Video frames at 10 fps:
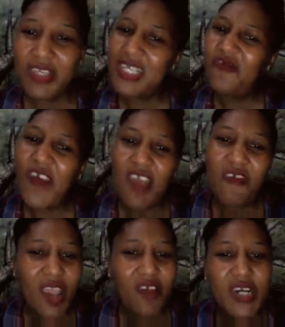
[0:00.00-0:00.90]
Just 5
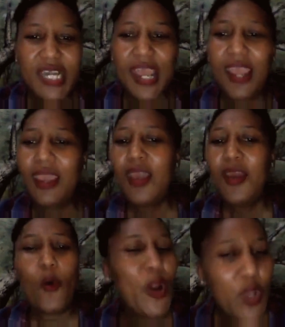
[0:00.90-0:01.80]
every day.
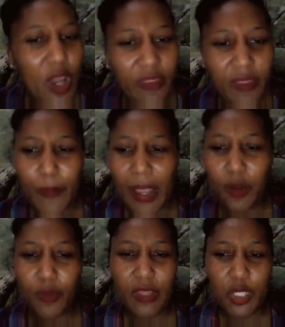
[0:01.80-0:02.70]
When you're on
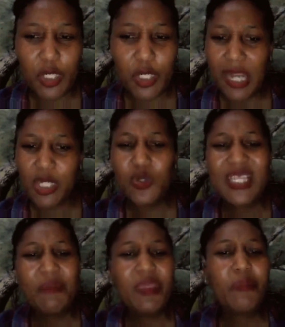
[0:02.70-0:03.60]
the toilet, do
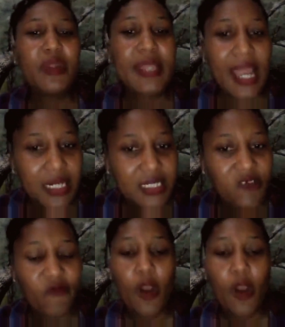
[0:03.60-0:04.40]
something productive.